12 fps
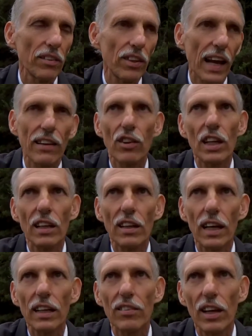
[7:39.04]
sad thing
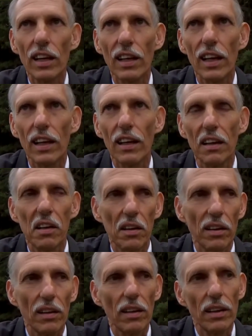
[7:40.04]
that he said,
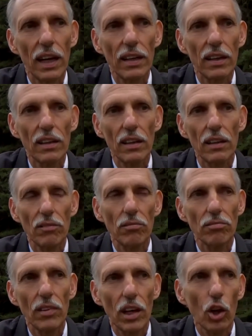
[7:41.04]
that
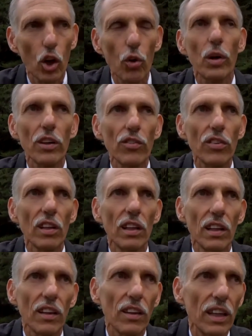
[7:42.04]
lowers
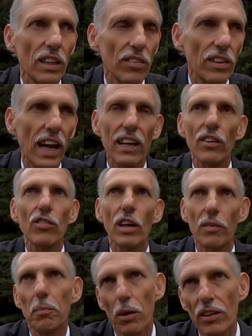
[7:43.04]
the status
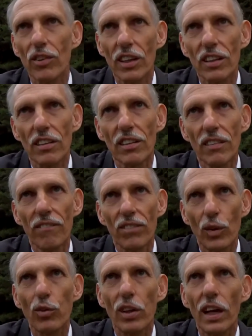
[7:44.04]
of a president
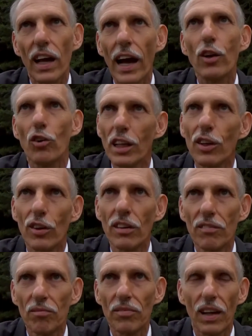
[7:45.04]
to say, I don't either.